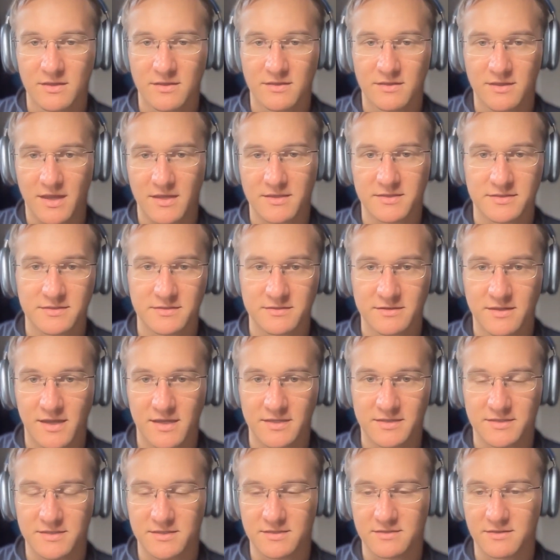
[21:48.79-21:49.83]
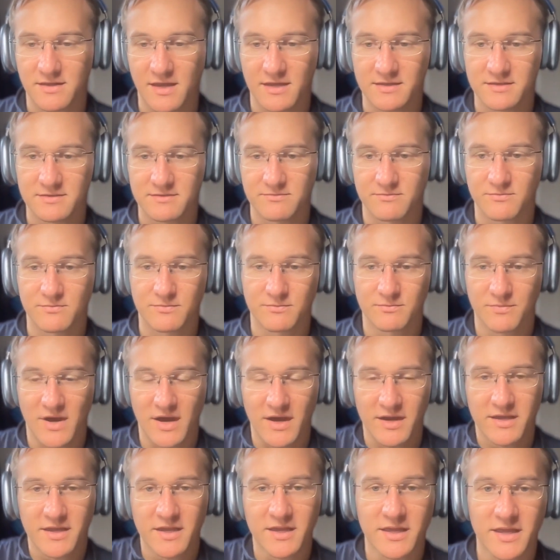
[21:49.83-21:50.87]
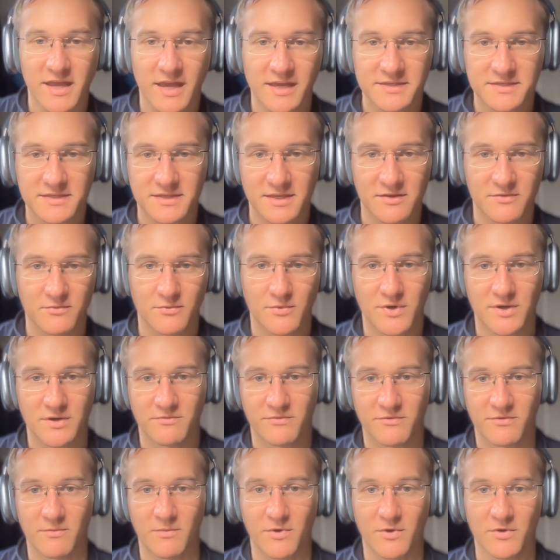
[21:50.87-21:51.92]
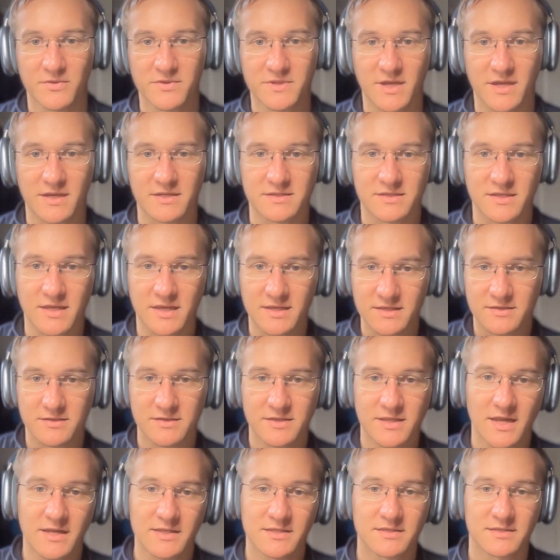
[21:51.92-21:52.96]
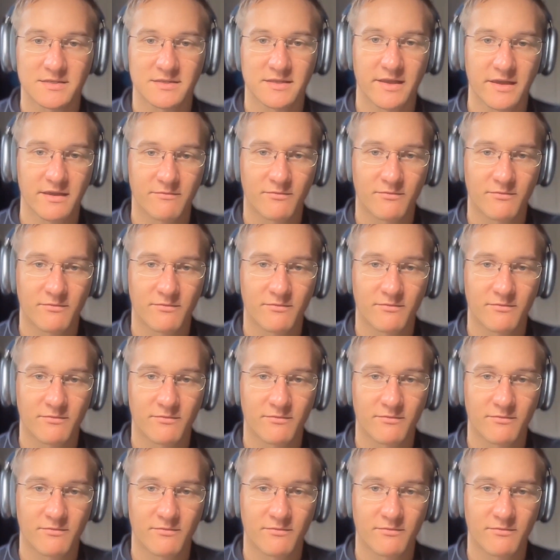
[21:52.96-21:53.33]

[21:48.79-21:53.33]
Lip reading: that's I can guess that word from context. And so that's like